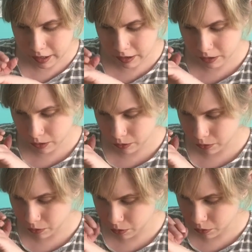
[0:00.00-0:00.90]
I don't know if
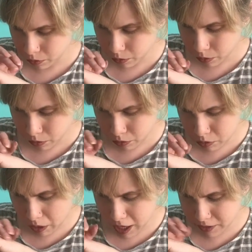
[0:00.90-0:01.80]
it will
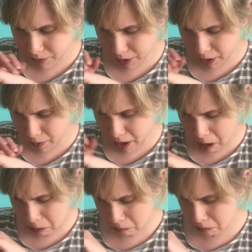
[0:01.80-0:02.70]
swatch very
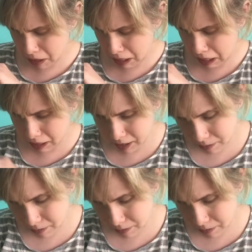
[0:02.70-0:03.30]
well. Meh.